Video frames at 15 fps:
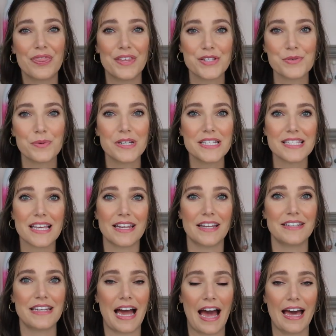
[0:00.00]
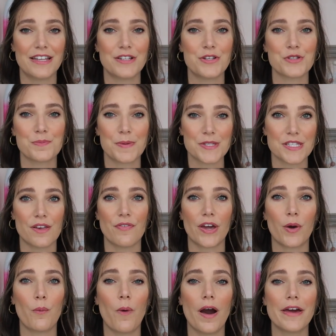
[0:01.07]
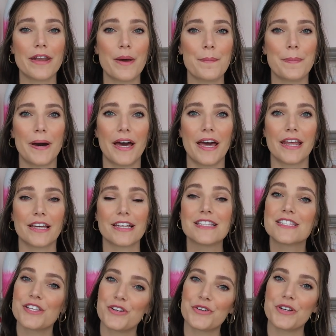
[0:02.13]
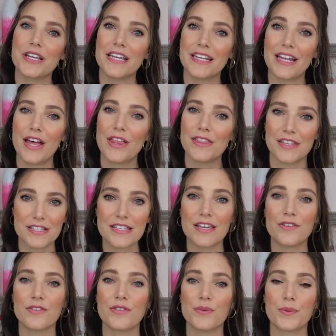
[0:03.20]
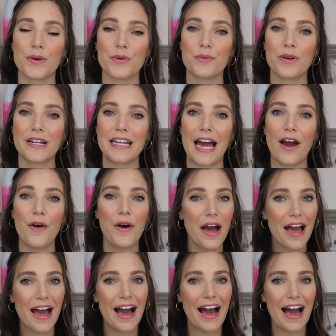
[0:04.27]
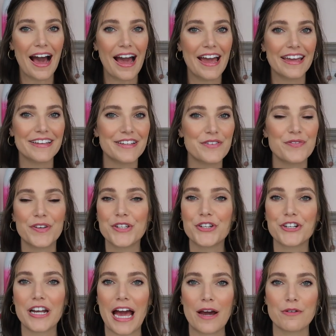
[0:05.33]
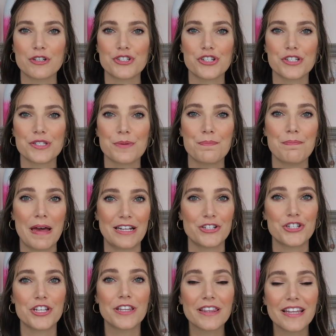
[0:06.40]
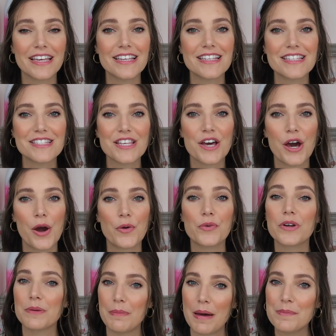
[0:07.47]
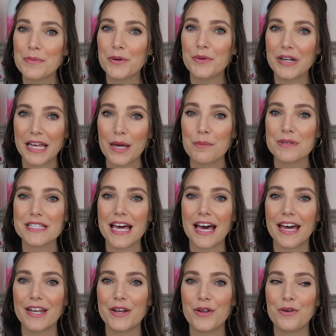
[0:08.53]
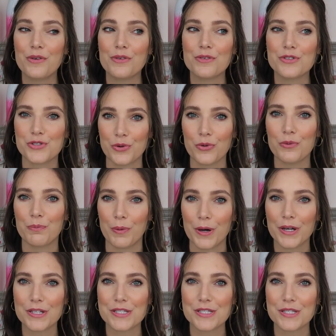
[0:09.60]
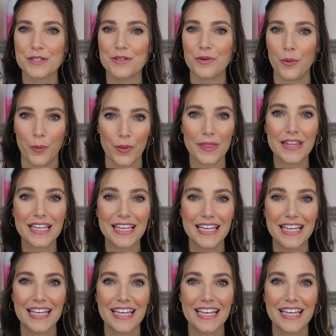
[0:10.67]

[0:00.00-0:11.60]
This one is a non-specific one, but considering the state of the world right now, I figured I would just mention this. Remember when Amazon sold books only?